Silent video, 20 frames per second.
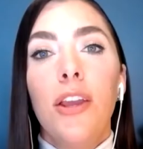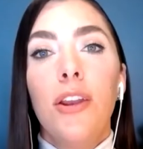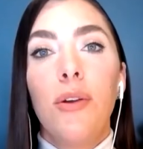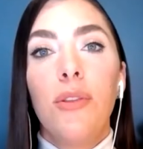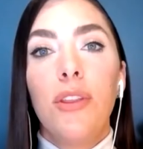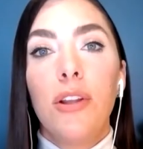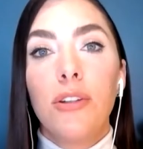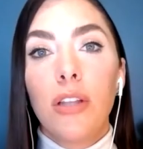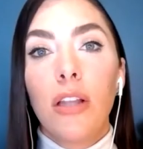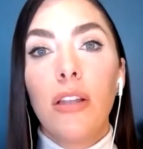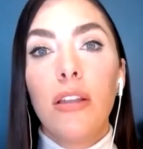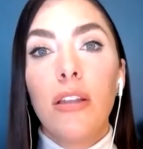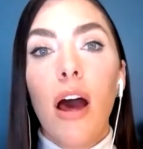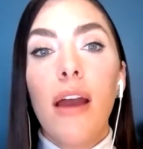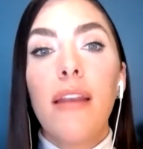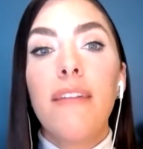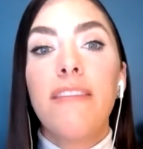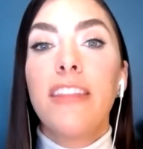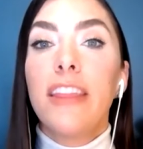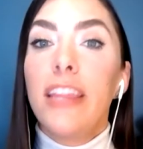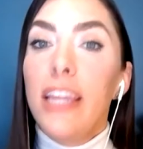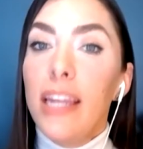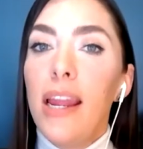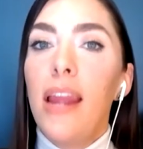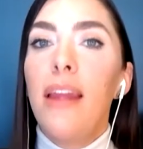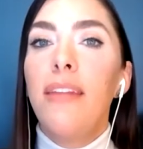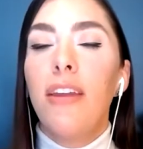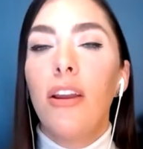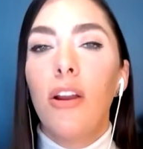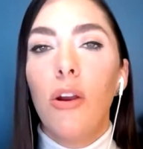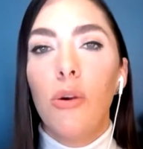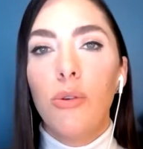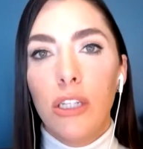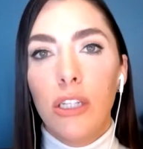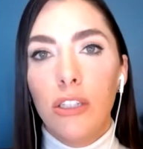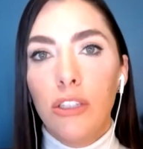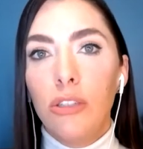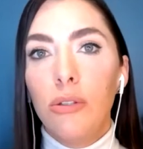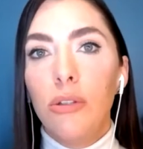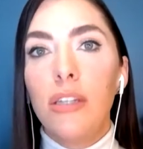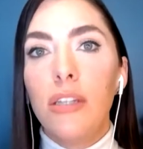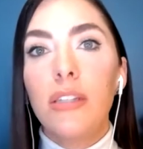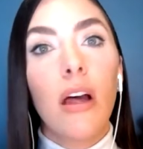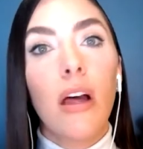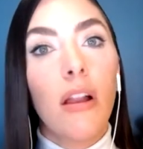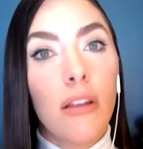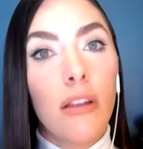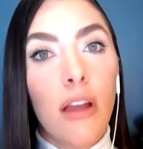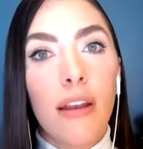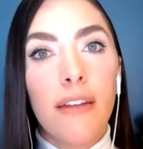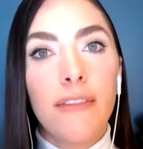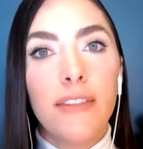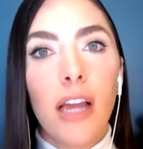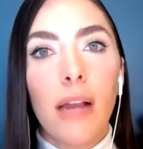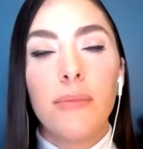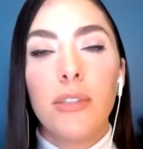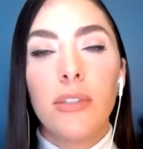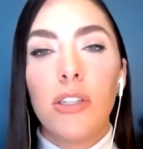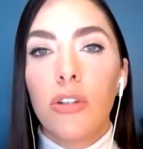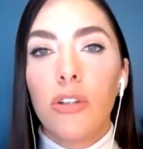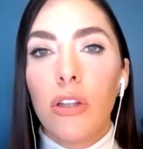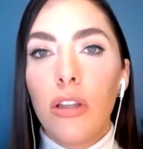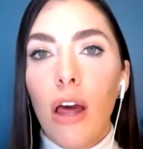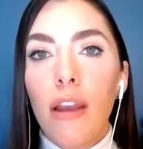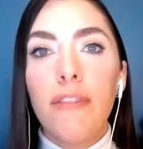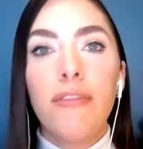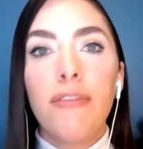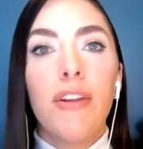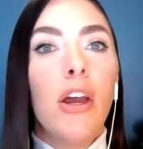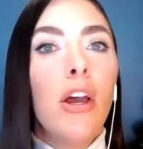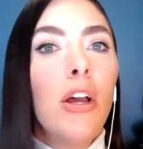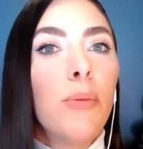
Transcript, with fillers: you know, there's a lot of thinking that goes into this a lot of times. There's a lot of